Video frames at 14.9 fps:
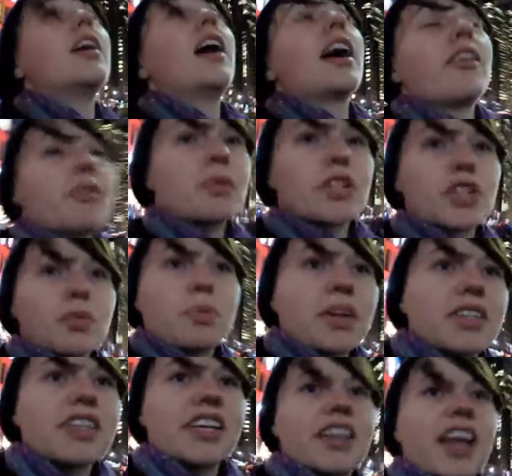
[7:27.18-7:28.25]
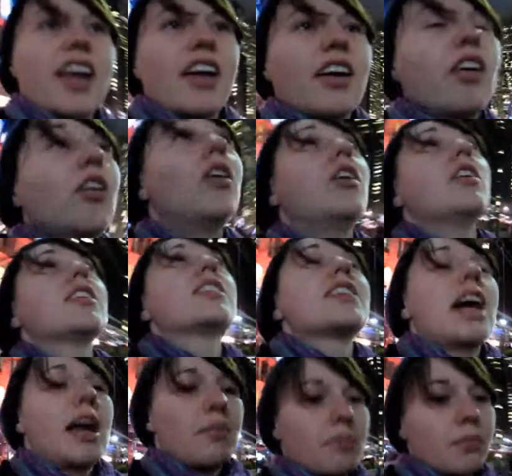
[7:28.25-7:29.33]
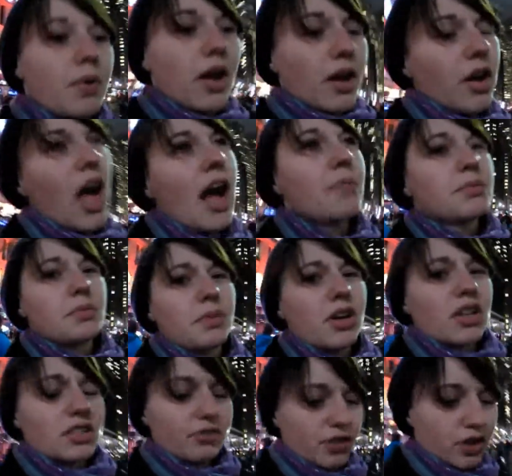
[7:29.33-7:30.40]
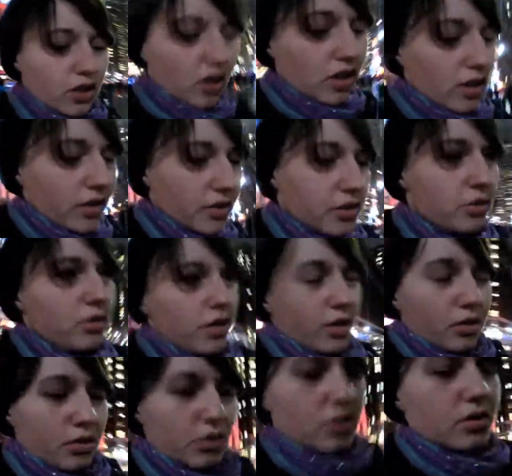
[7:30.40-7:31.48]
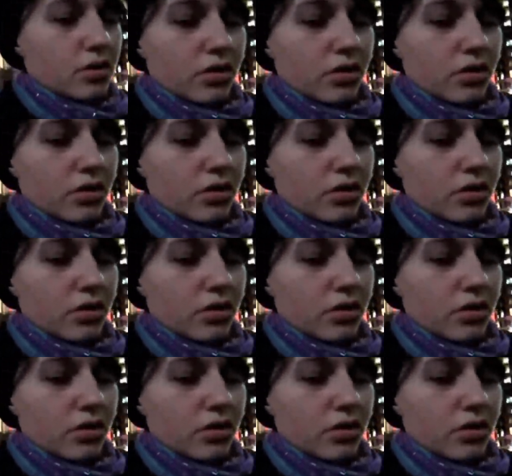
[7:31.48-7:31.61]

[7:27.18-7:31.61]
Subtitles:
I've been spotting it all the time, perhaps because of the colors, who knows.